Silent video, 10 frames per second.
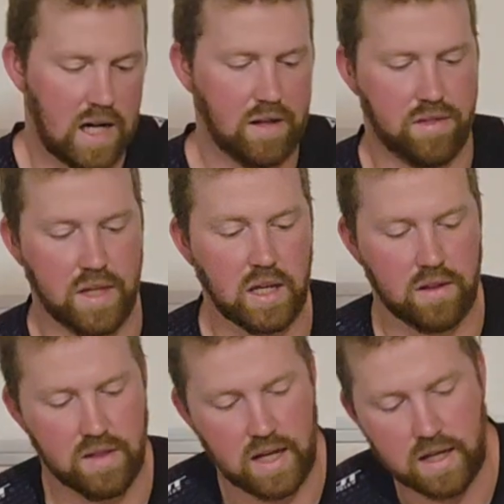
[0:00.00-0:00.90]
I
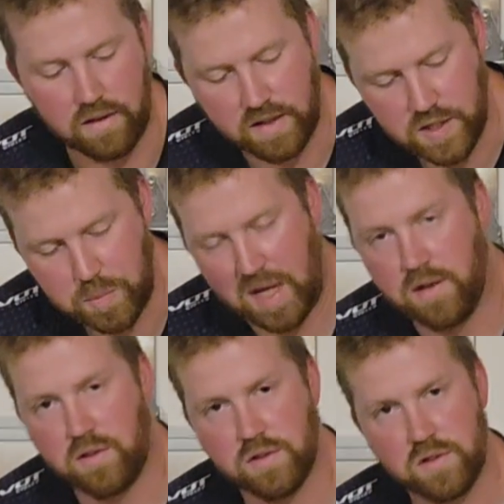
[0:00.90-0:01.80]
think that these
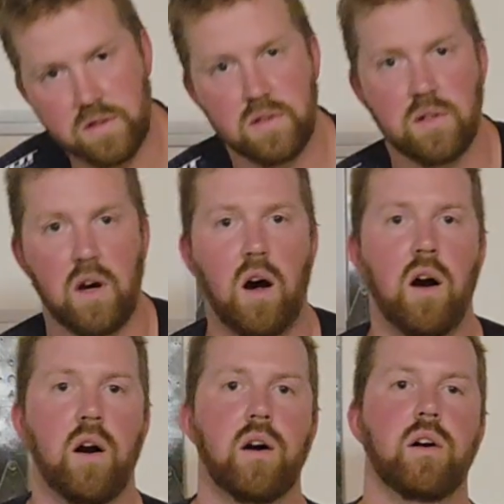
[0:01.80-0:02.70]
pedals
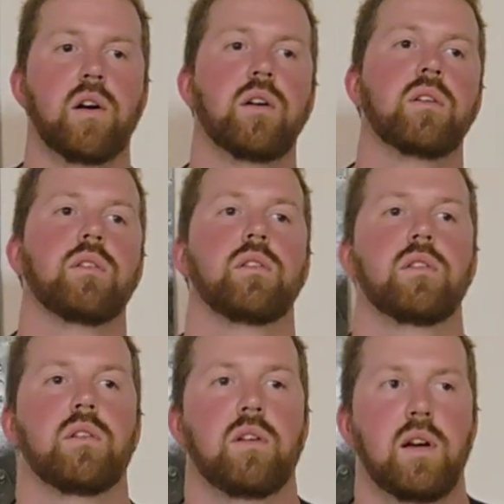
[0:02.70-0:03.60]

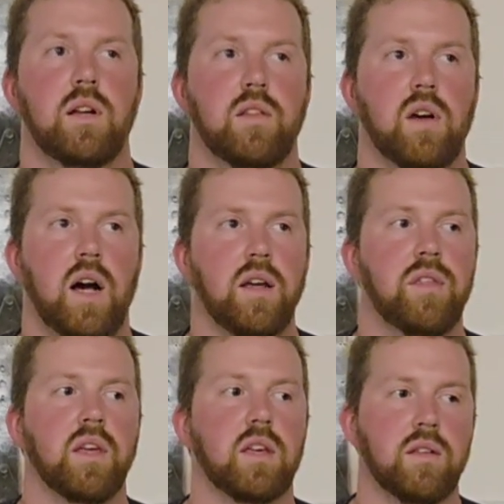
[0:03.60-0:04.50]
I
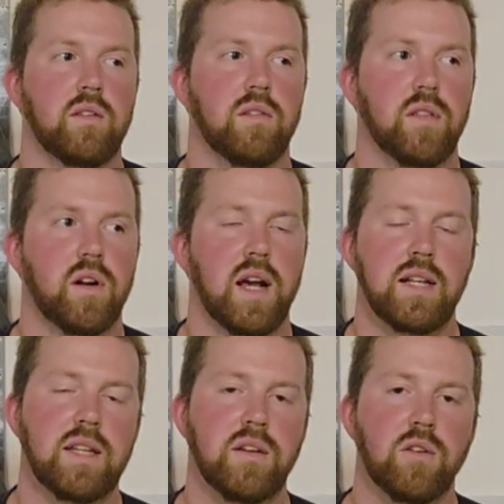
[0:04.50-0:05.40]
think they're
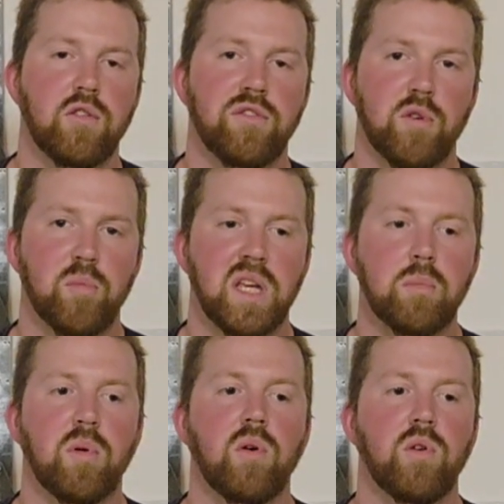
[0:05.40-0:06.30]
ideal for
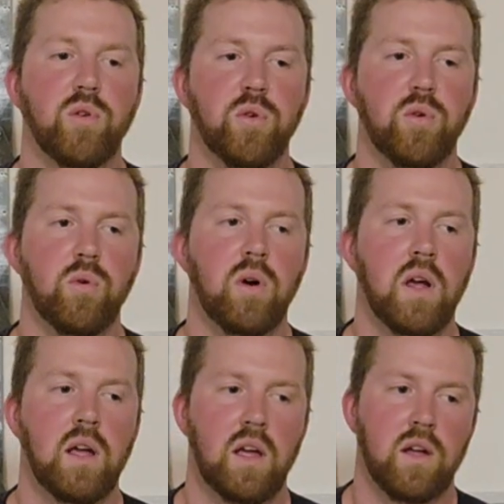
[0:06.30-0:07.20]
people who
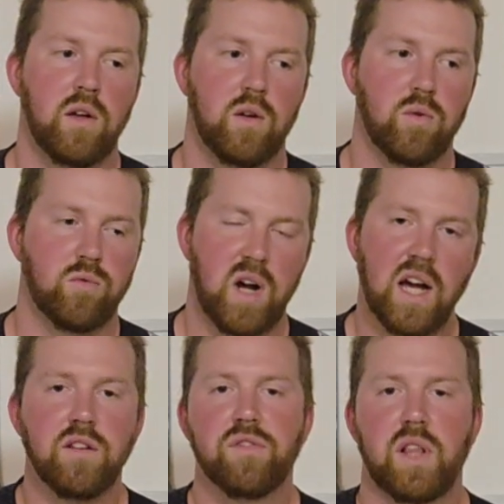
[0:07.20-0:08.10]

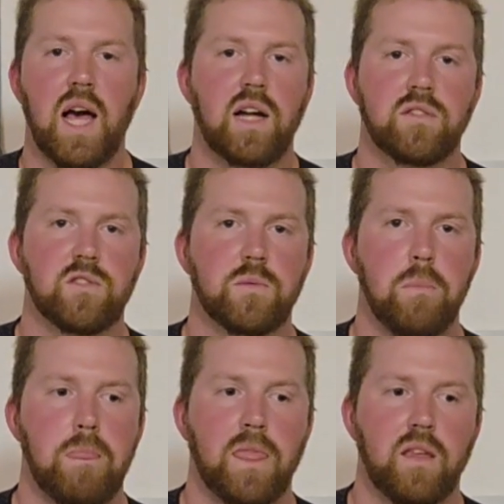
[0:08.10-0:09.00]
ride flats,